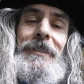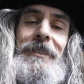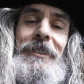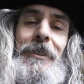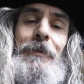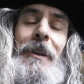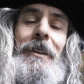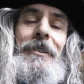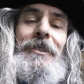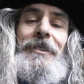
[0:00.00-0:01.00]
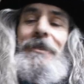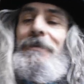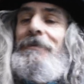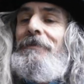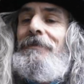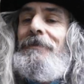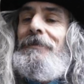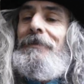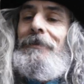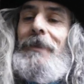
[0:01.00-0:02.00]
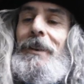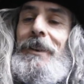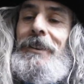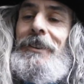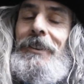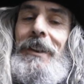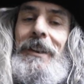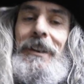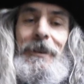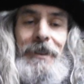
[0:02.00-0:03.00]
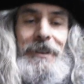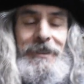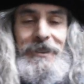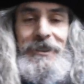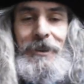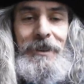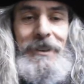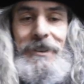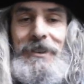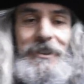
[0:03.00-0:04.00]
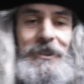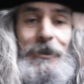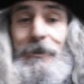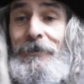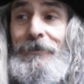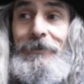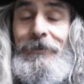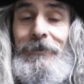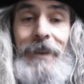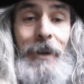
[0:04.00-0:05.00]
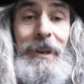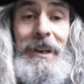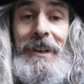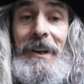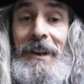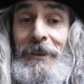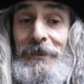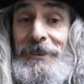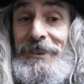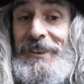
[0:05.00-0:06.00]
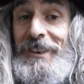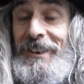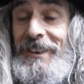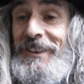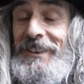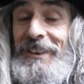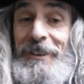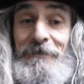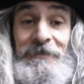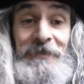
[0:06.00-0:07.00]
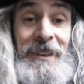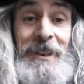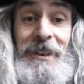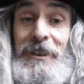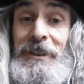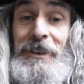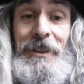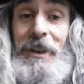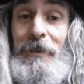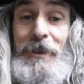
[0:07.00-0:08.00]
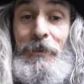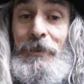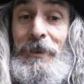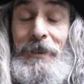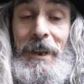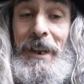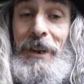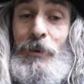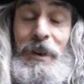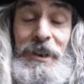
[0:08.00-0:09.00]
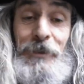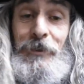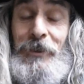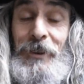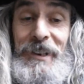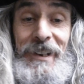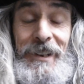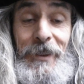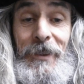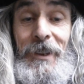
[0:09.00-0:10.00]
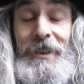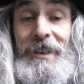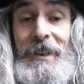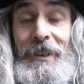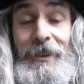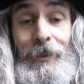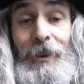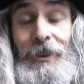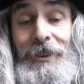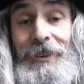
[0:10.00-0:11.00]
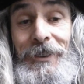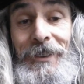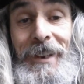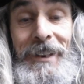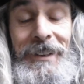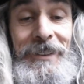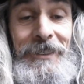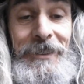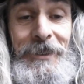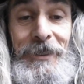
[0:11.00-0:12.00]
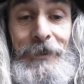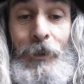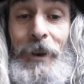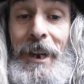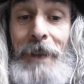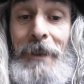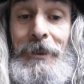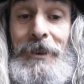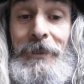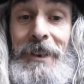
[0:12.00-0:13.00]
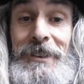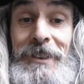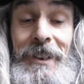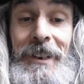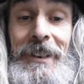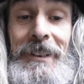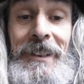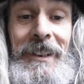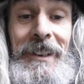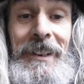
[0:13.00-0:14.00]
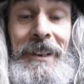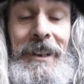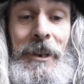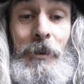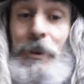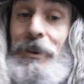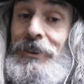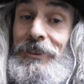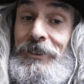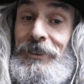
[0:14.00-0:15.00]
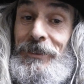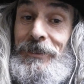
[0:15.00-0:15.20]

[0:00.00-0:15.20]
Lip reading: So much I can say, and so it's just sort of flowing in and out today. I mean, how wonderful Friday the 13th was, and what came out of yesterday was